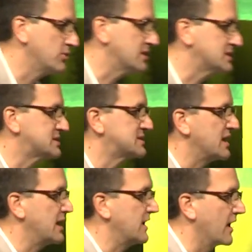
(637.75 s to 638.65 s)
this
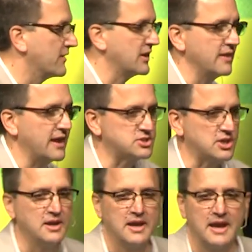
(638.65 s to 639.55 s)
city of
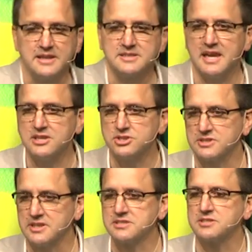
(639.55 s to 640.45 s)
Galatia, and he teaches,
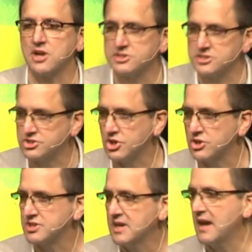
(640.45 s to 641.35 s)
and he starts a
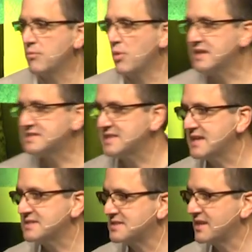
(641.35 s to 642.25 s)
church. And what he
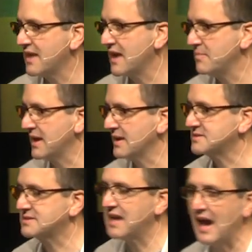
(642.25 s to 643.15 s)
says to them is,
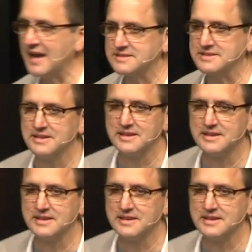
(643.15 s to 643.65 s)
guys,